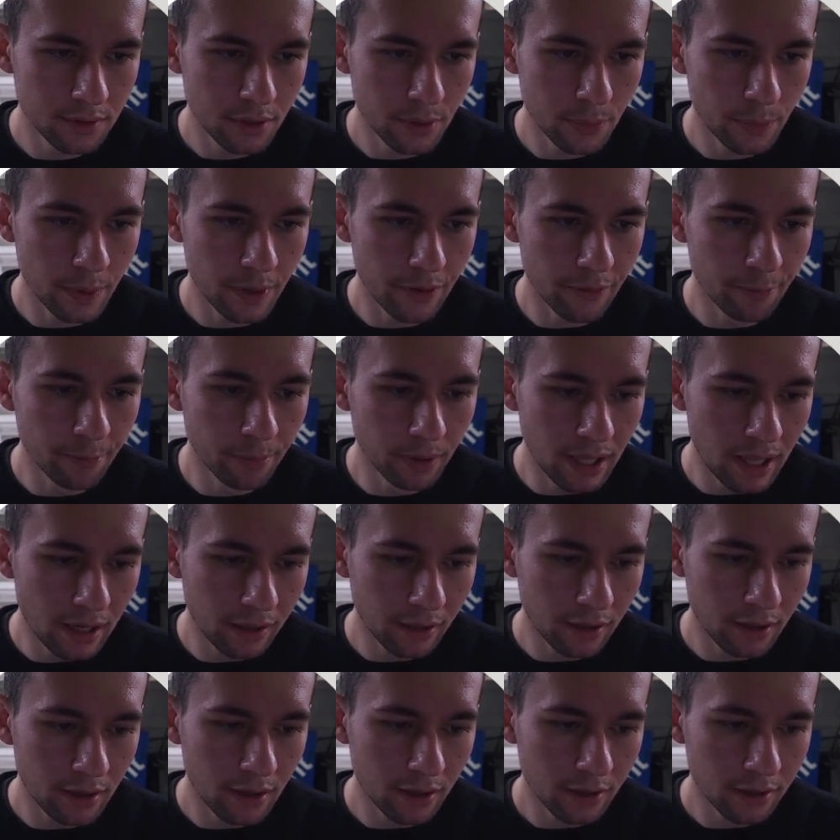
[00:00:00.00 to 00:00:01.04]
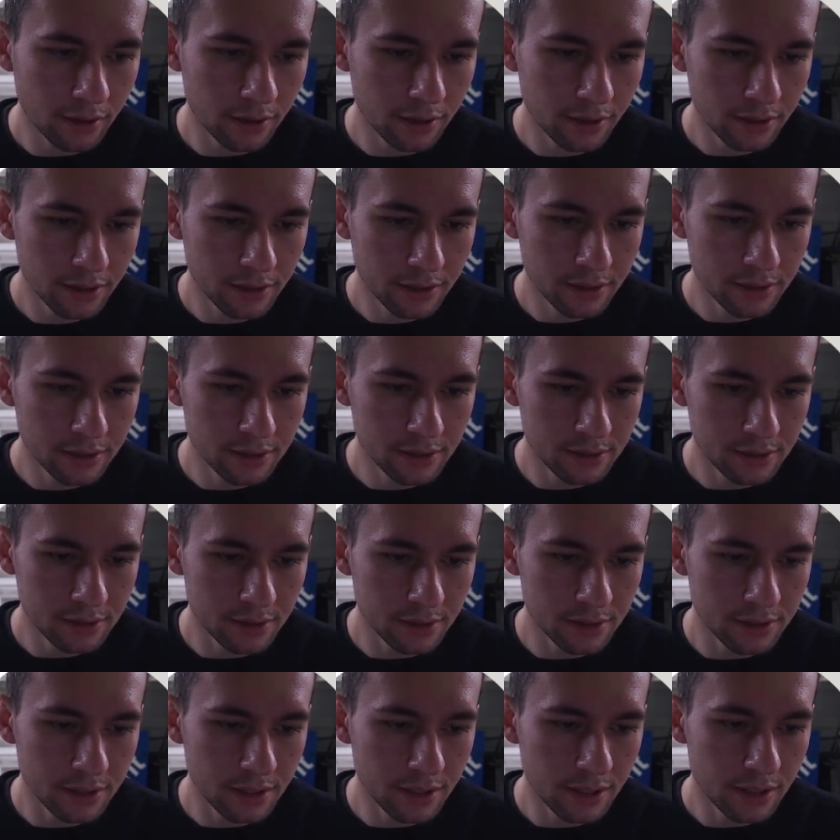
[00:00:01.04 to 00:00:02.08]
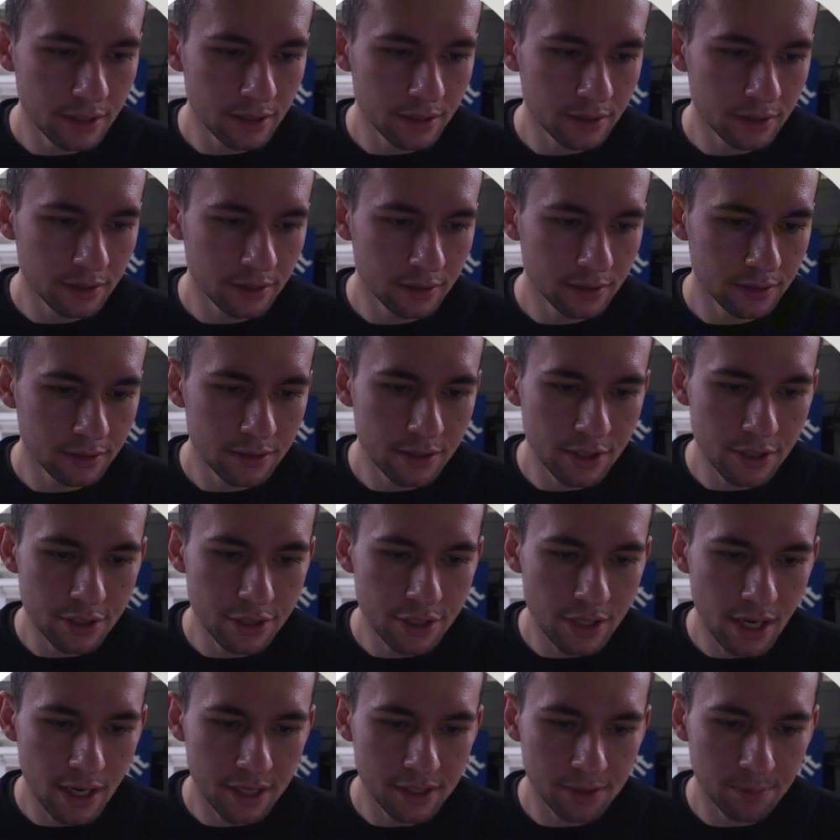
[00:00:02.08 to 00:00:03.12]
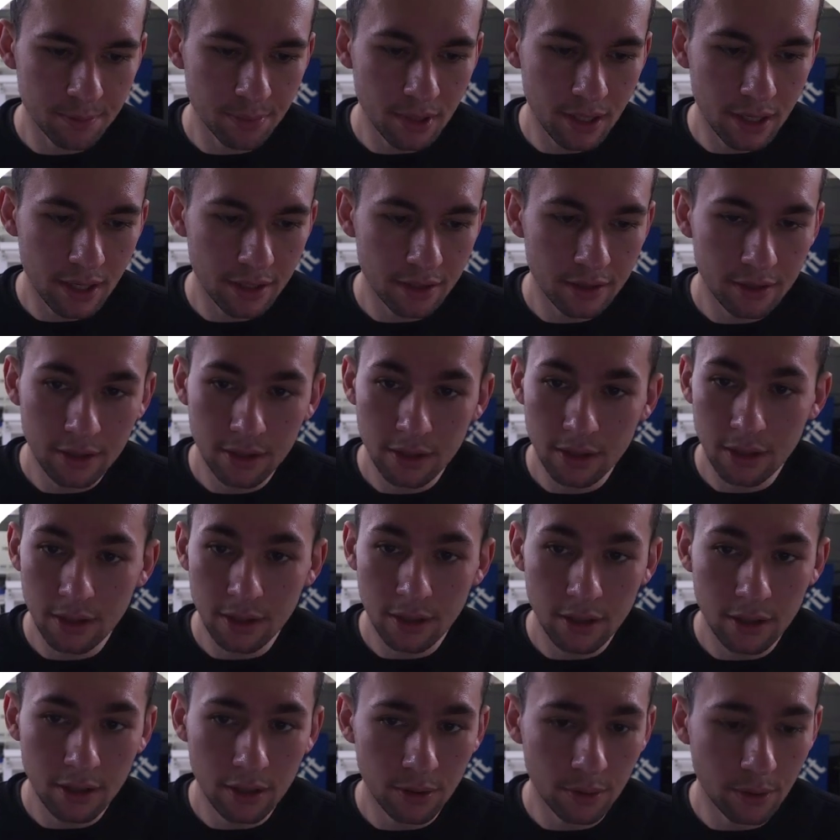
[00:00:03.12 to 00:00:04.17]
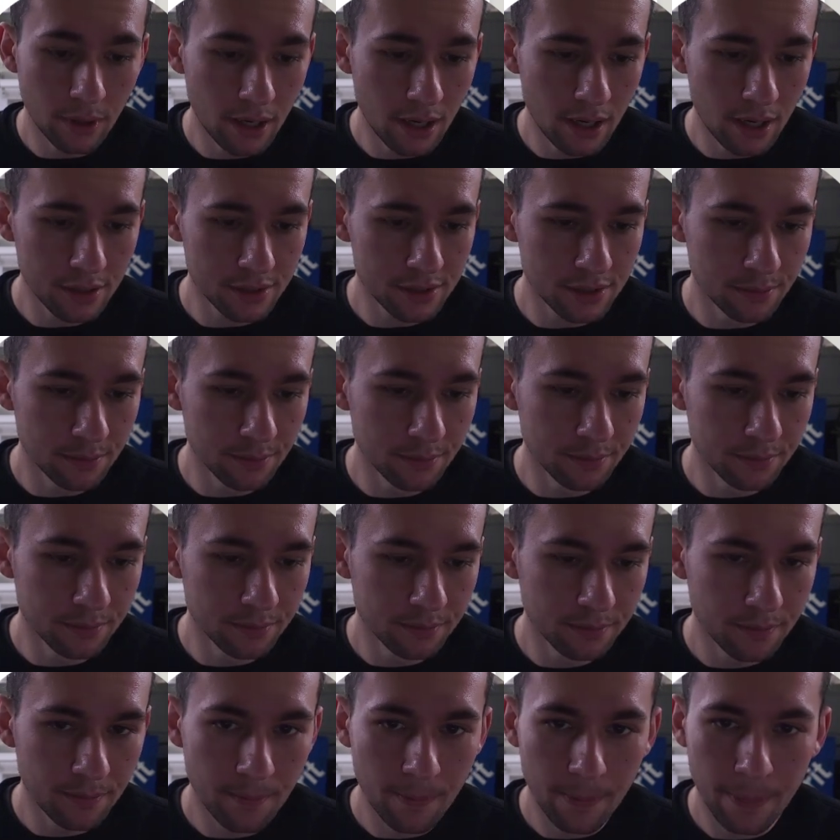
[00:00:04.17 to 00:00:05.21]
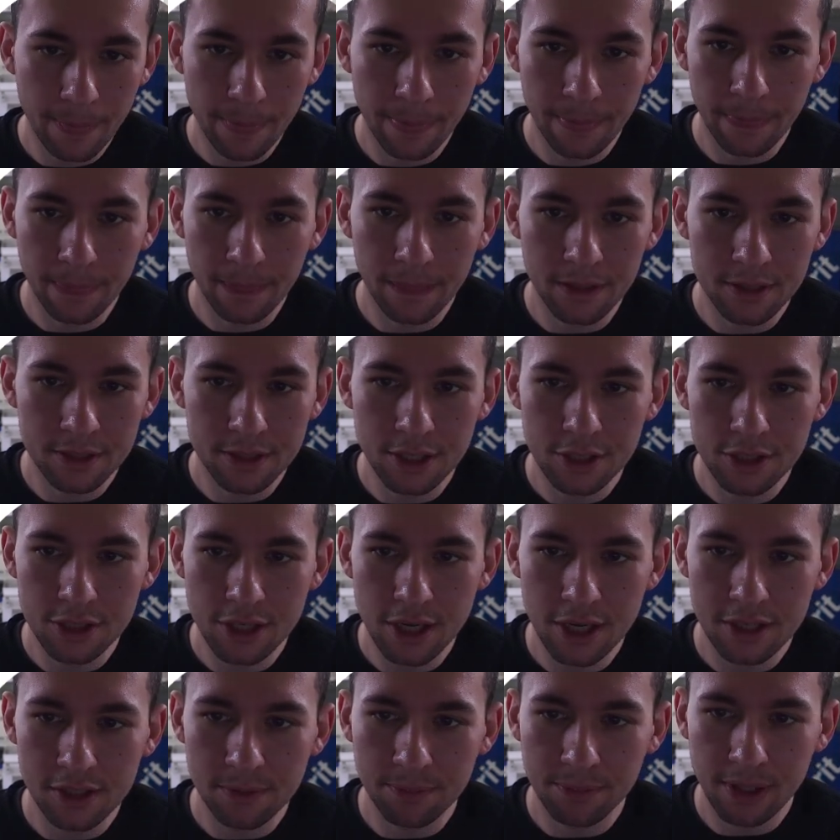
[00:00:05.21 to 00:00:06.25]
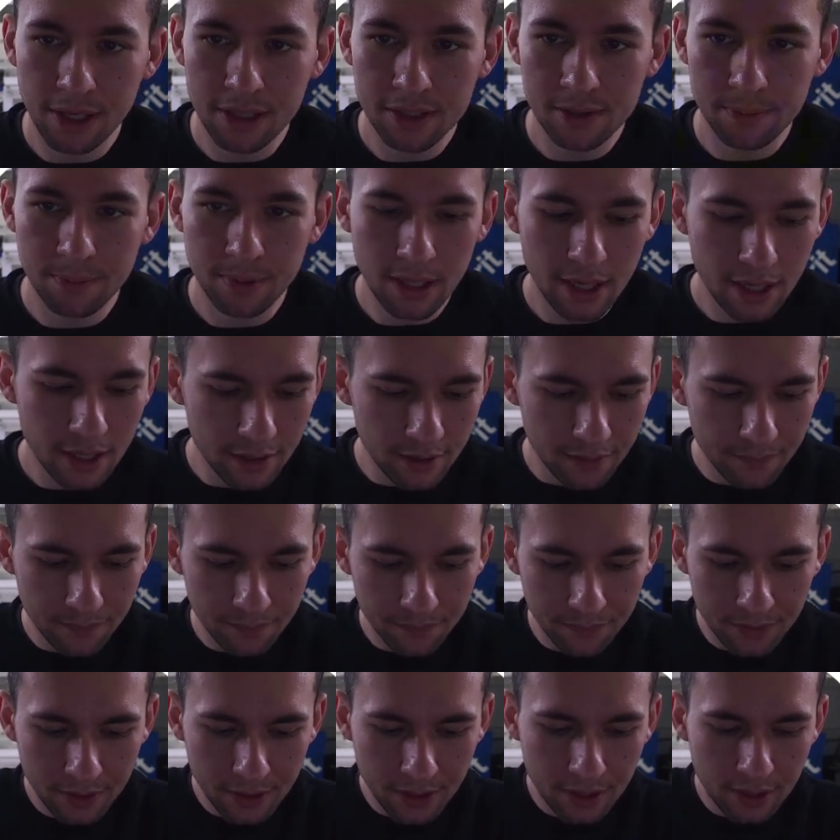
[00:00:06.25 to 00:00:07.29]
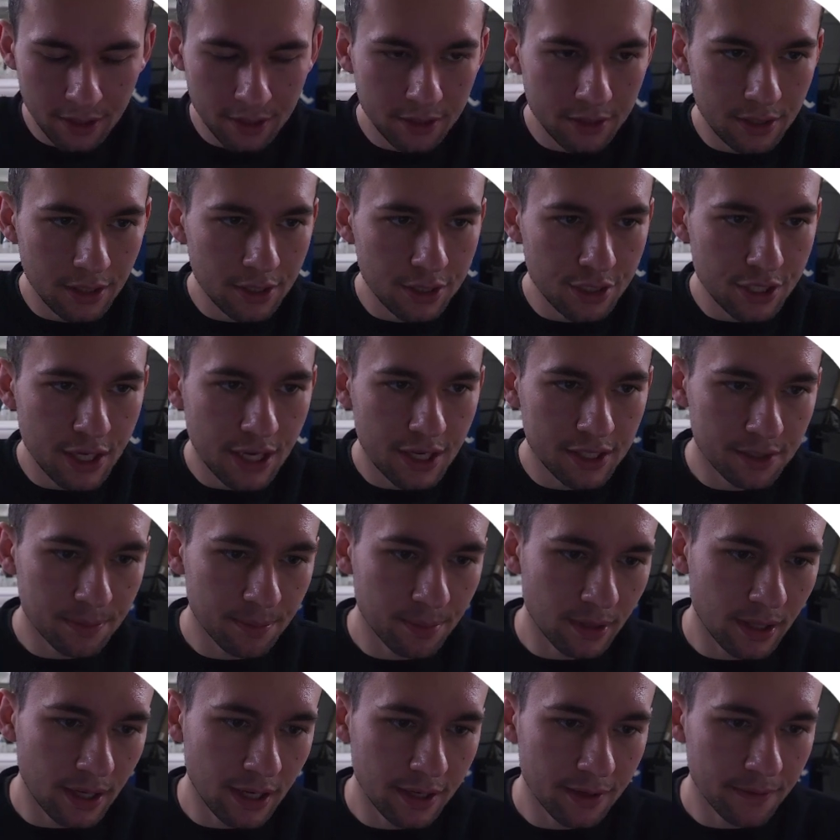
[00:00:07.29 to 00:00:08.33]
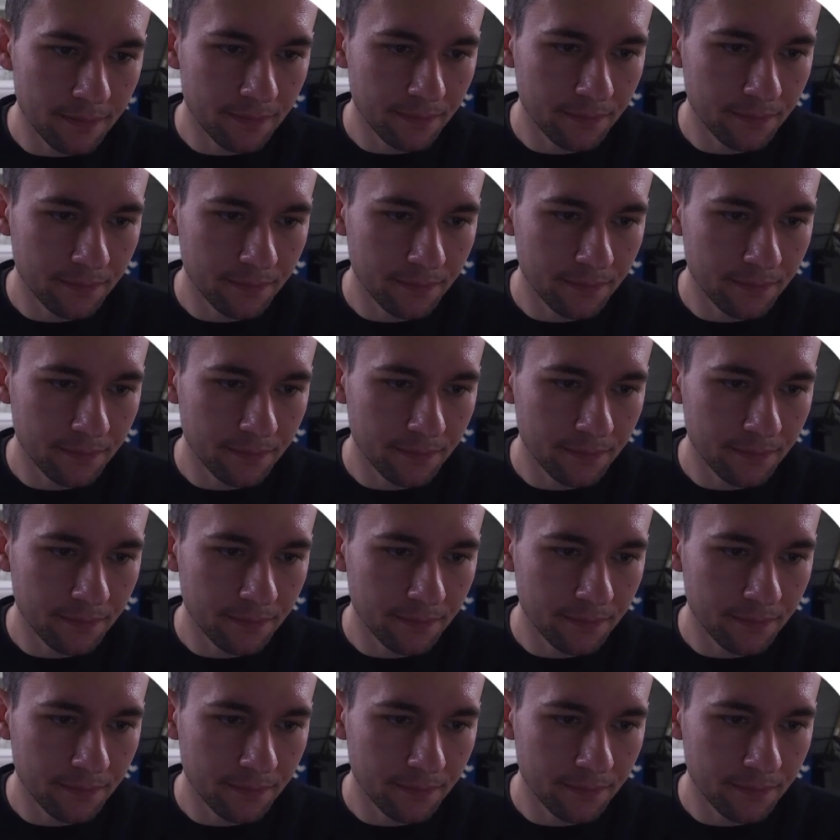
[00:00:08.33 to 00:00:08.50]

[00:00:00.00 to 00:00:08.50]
we have Blackhawk, CT, DGI Supply. Oh, awesome. Does DGI Supply supply it? DGI Supply.